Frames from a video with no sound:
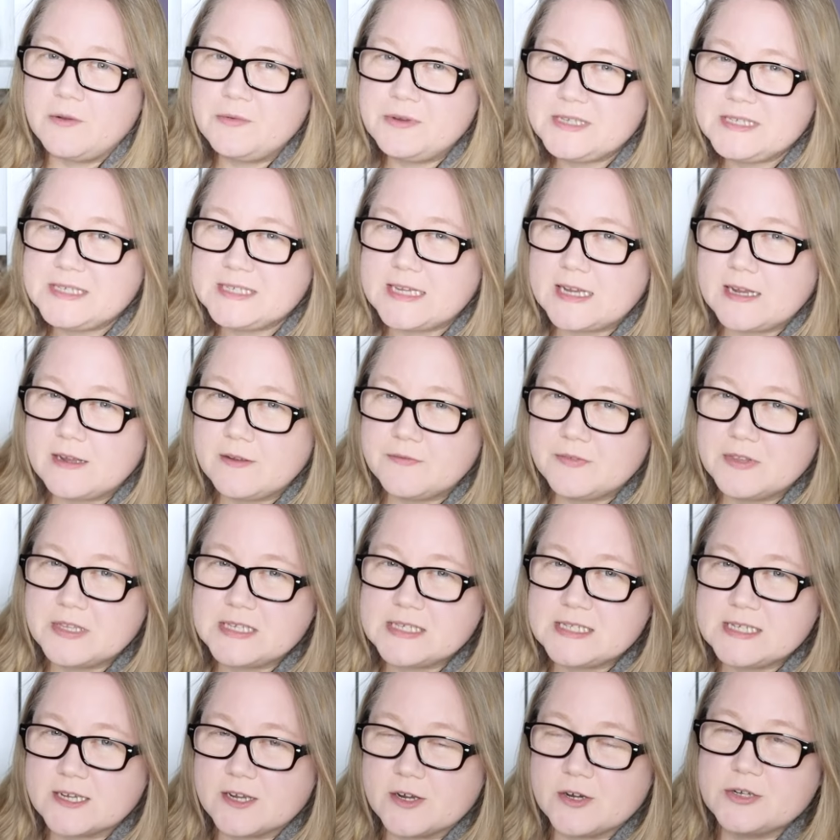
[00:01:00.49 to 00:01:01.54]
I always save the
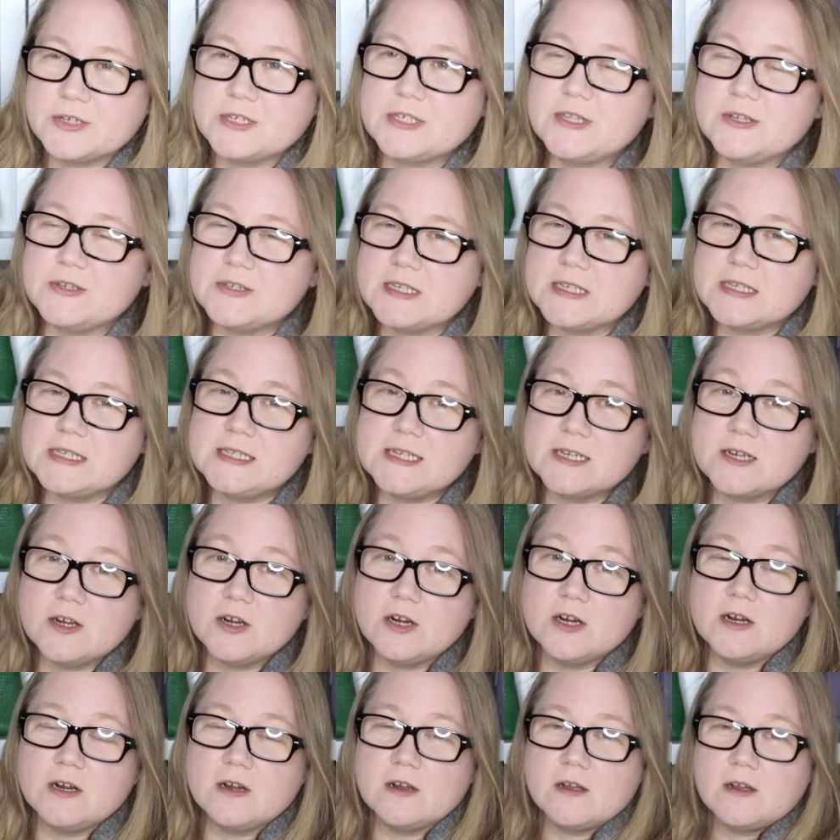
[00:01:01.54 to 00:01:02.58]
stickers. There's a
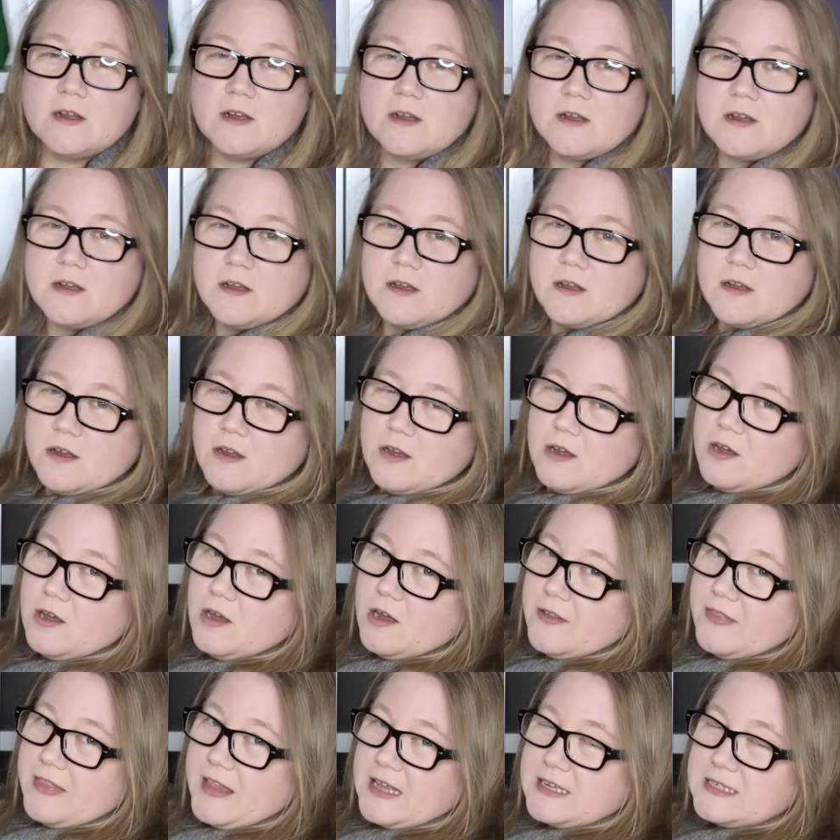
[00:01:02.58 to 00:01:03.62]
sticker
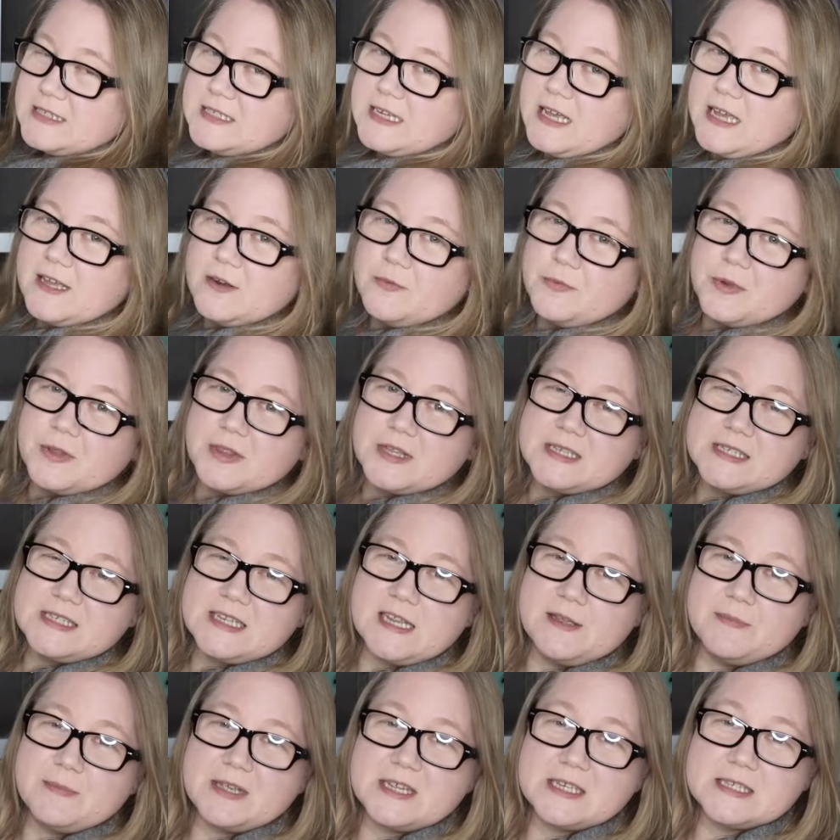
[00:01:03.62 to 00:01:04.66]
on that side where the
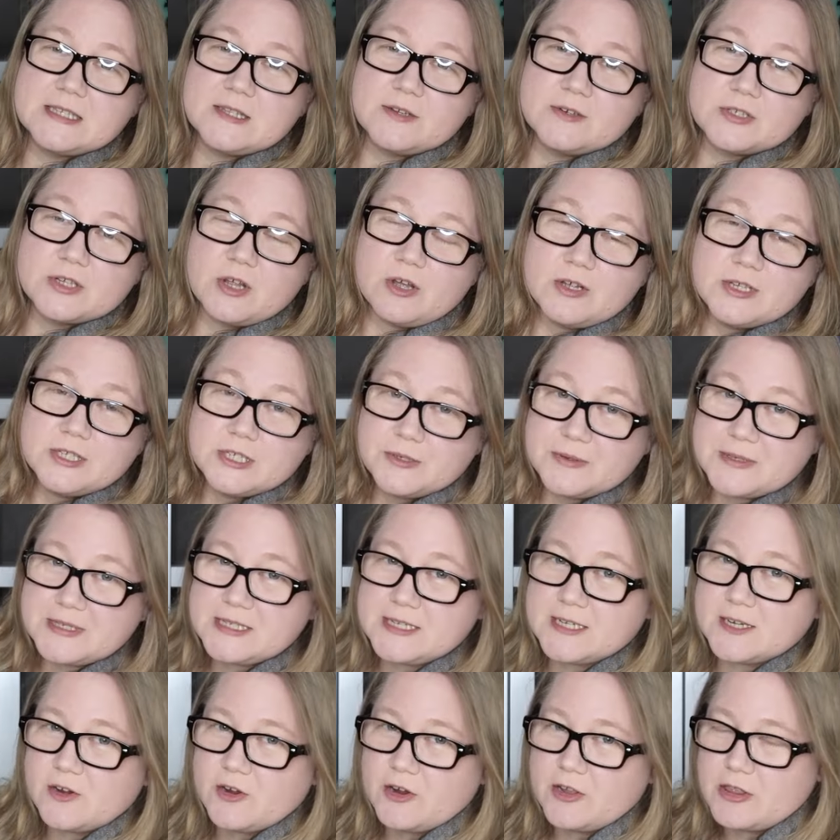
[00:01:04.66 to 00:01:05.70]
seam is, there's also a
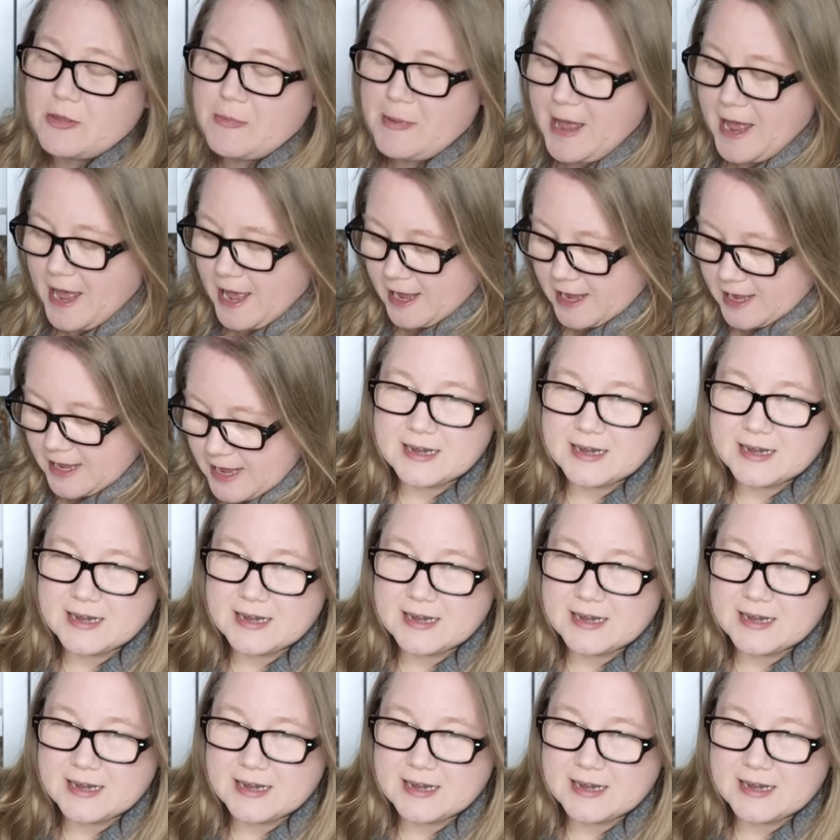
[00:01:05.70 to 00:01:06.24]
sticker on the back.